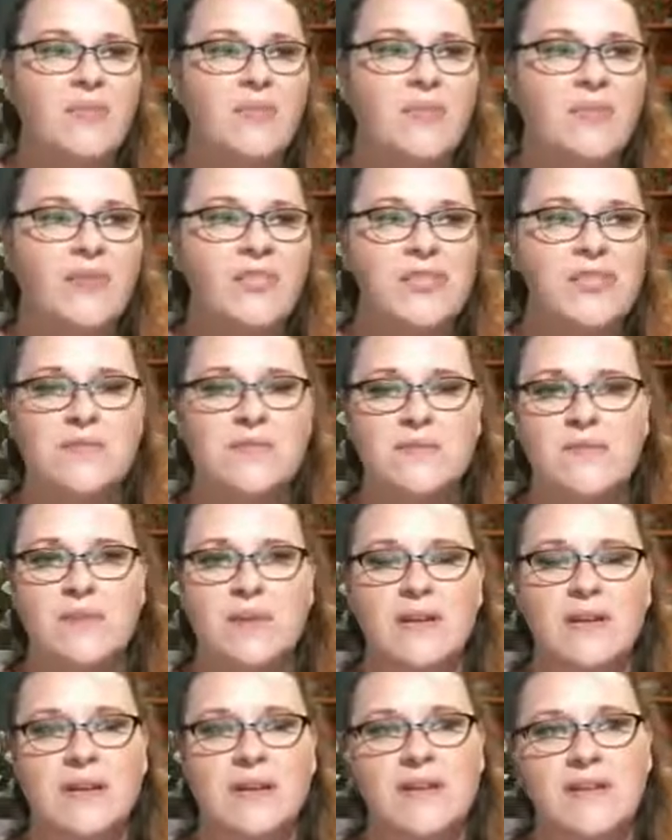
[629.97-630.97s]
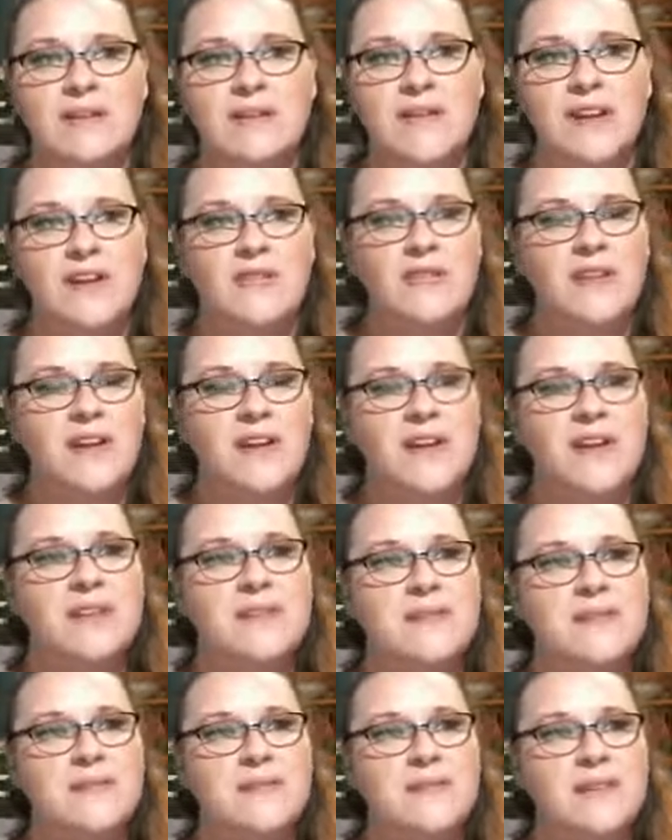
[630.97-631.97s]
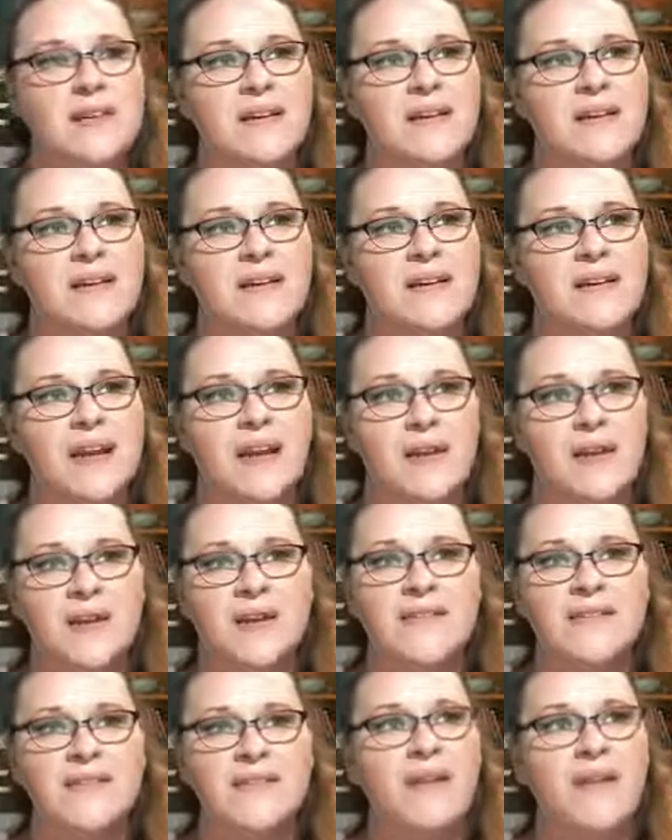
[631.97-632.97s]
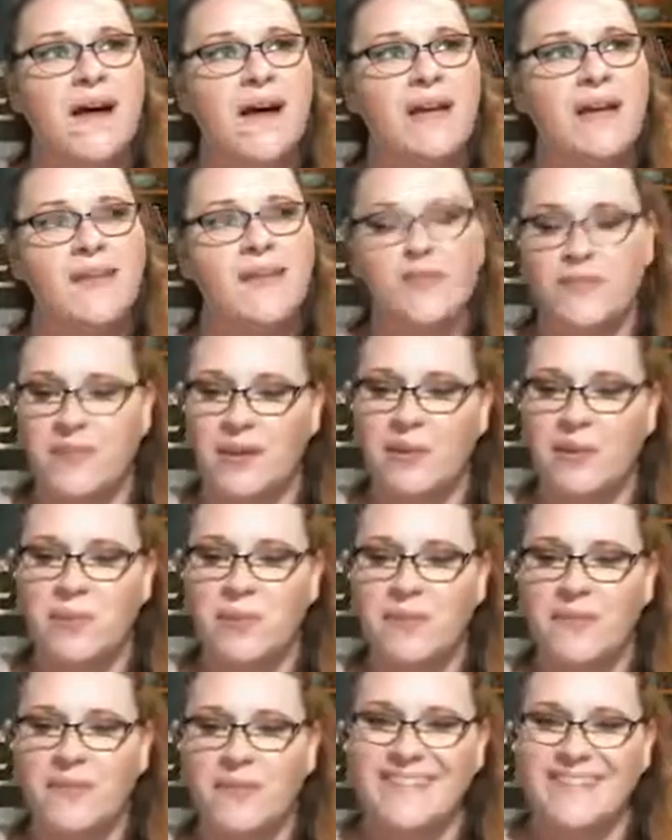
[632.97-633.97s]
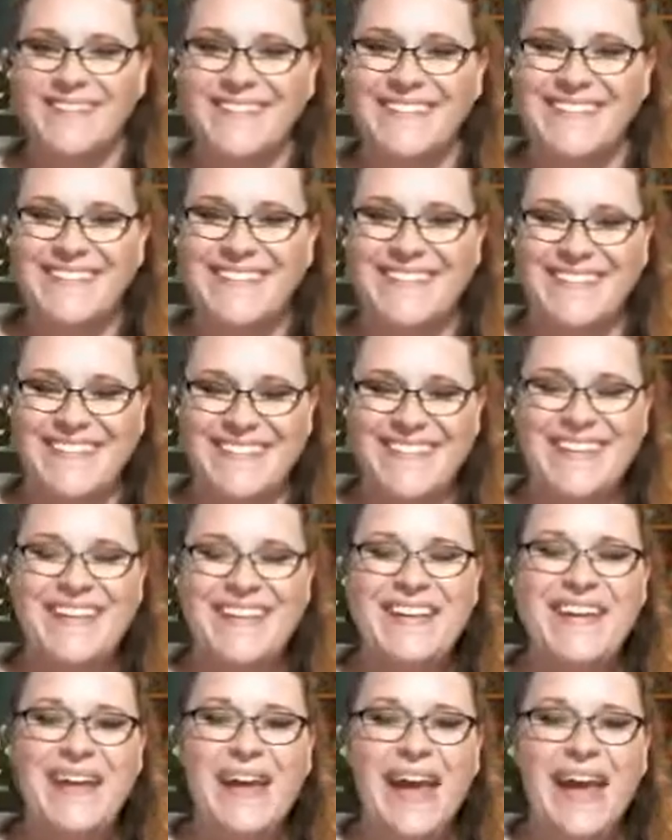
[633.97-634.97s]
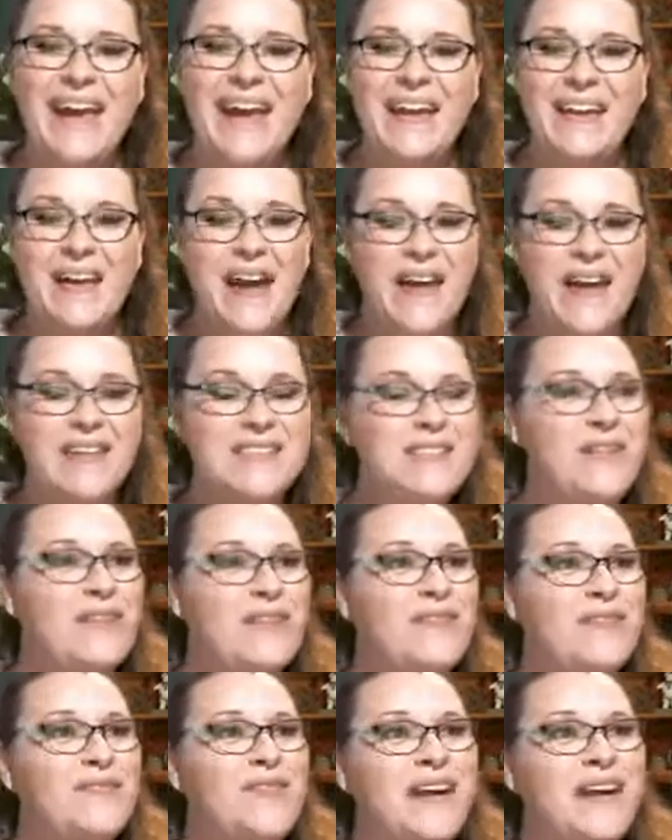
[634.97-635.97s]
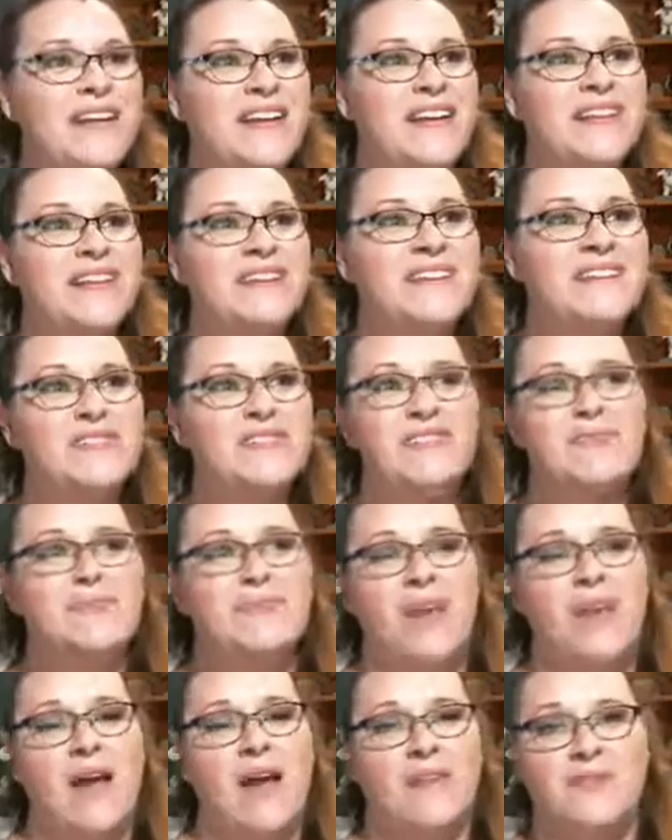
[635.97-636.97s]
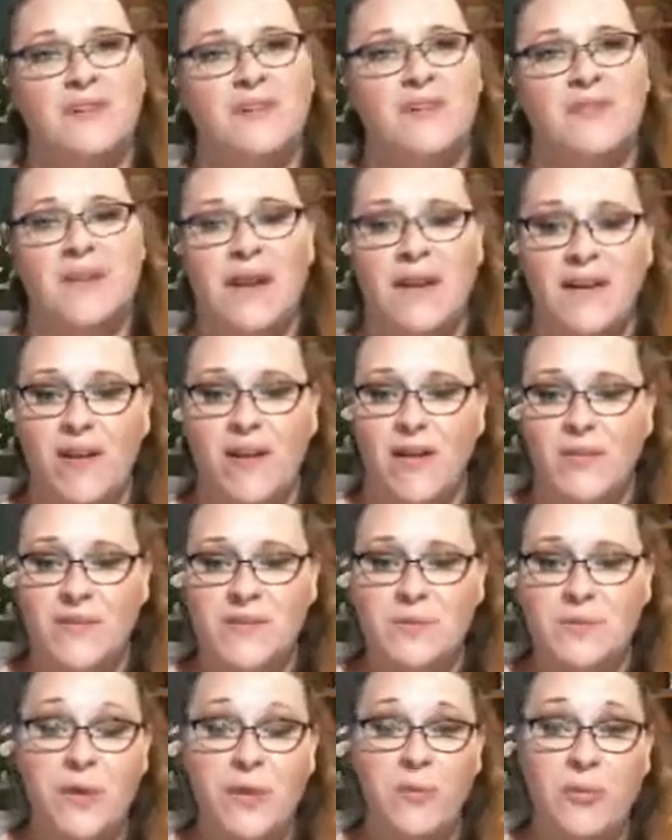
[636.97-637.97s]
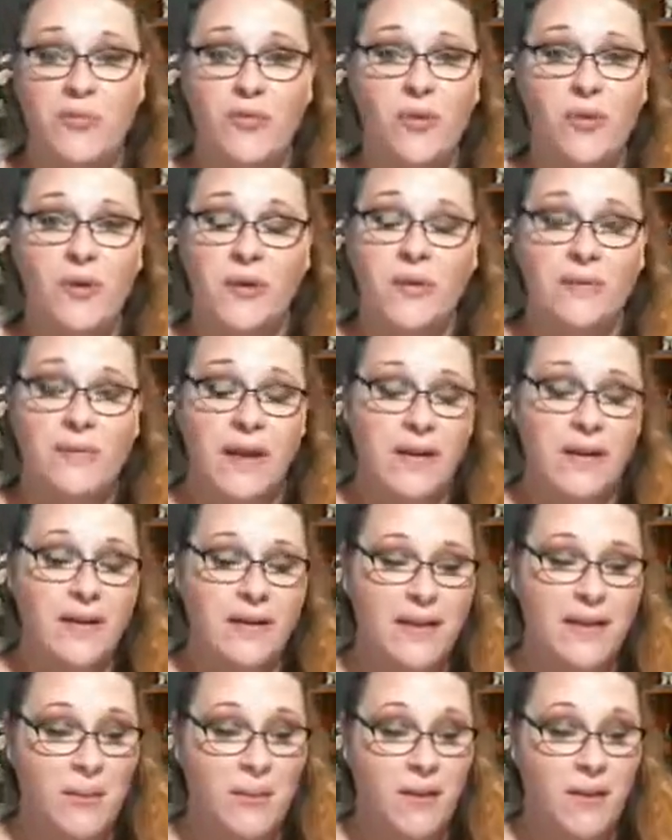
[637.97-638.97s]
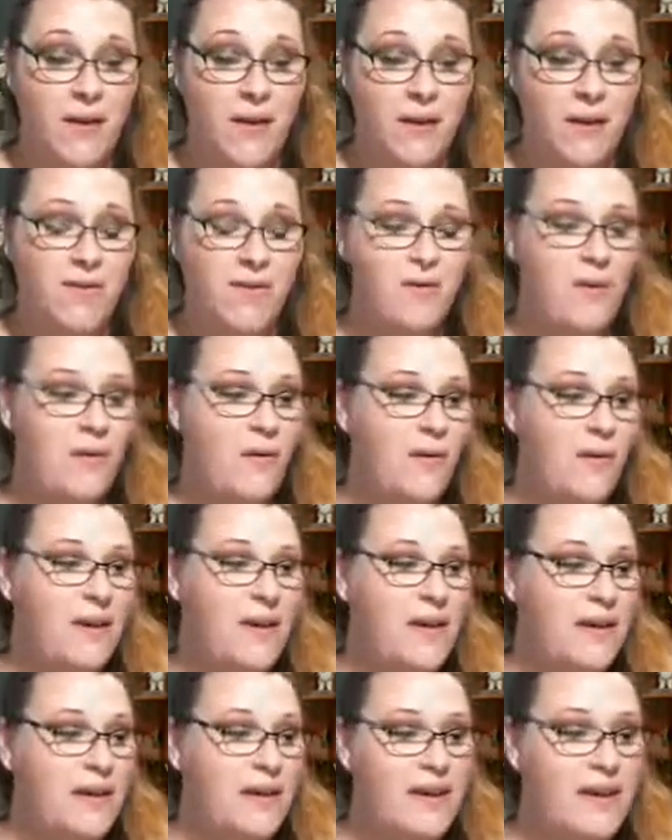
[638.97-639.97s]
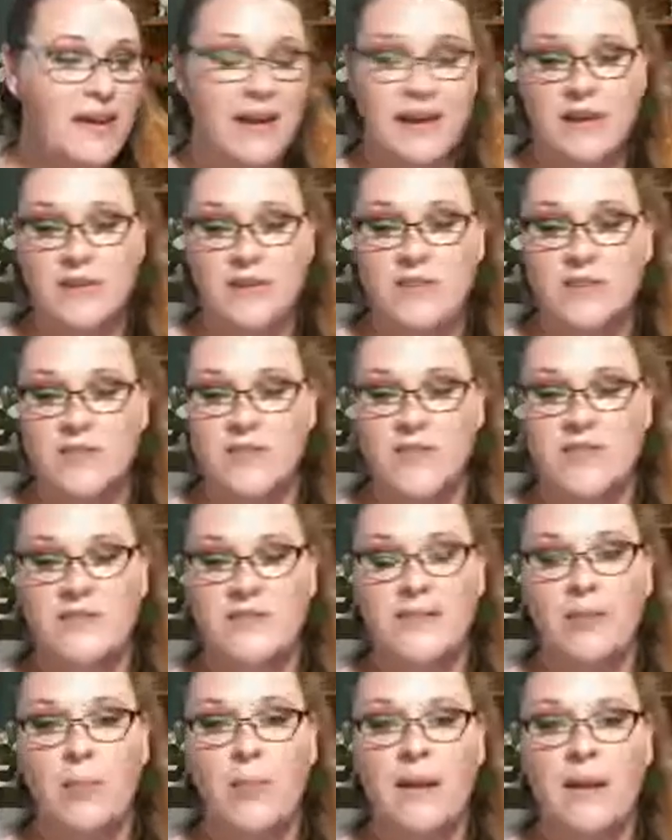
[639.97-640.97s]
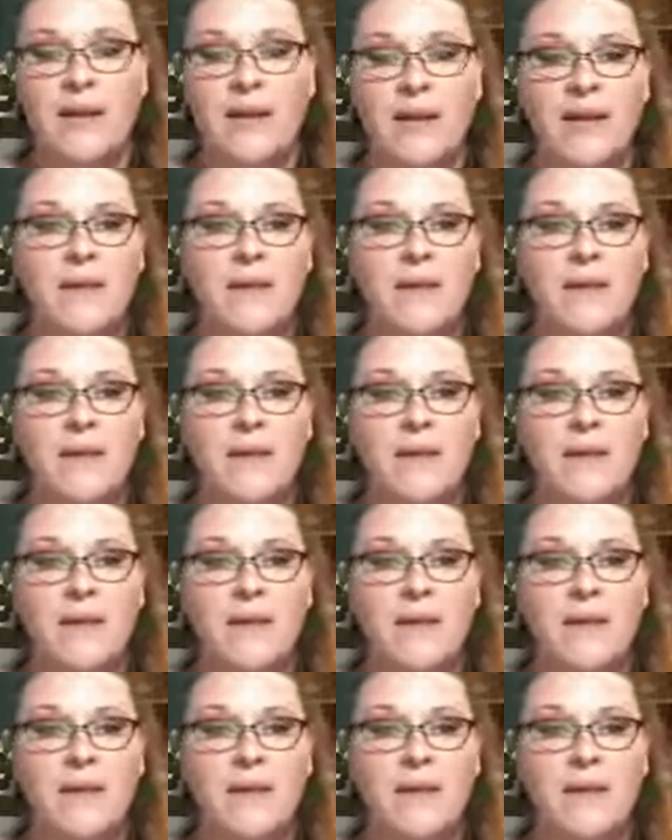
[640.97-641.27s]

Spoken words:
Which is it is kind of funny because Eric is a lot of him, and I started writing all this well before Eric came along, so he kind of just fits it. But